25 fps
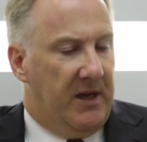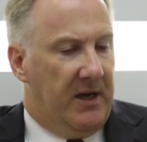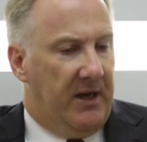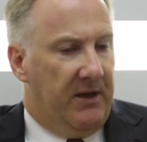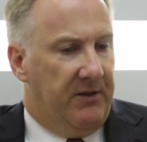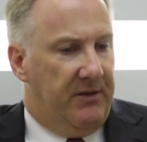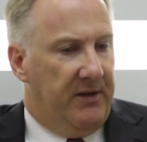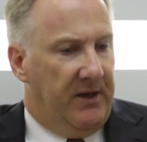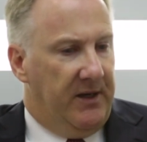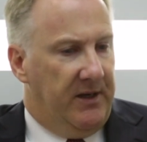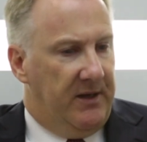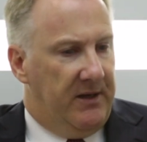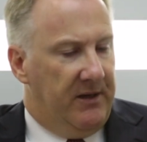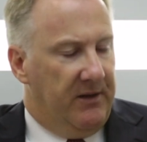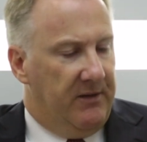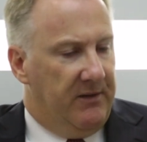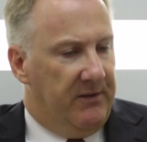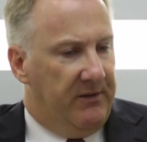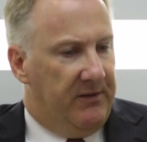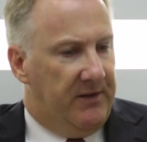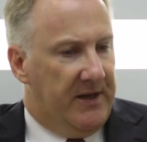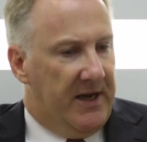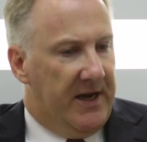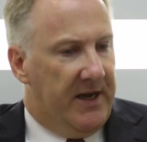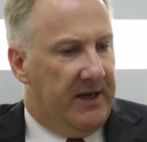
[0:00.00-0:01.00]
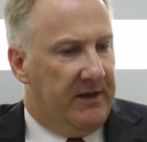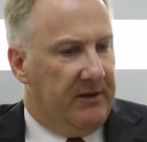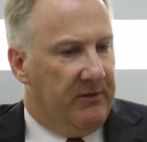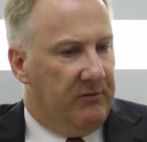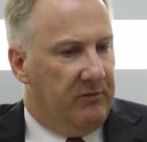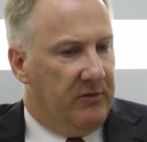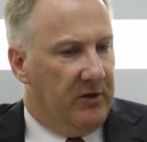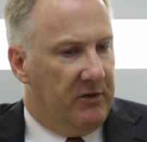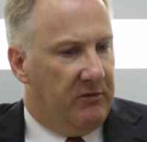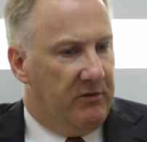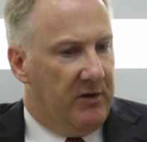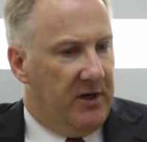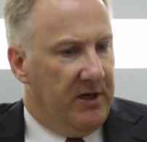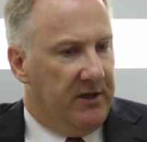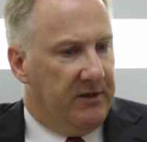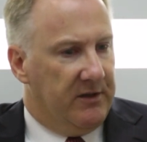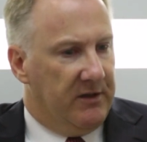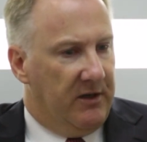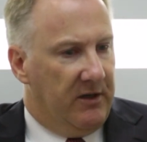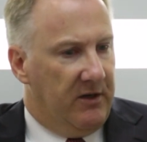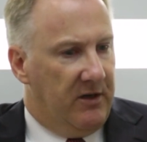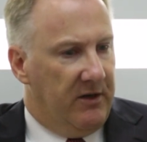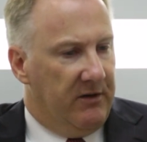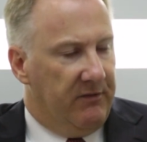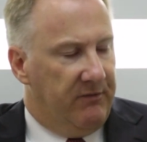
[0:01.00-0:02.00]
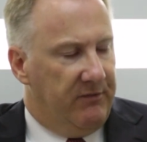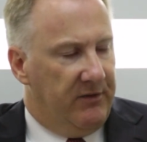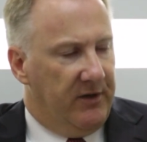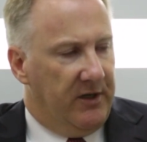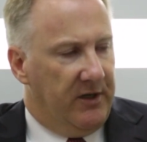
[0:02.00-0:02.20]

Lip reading: I think that requires a lot of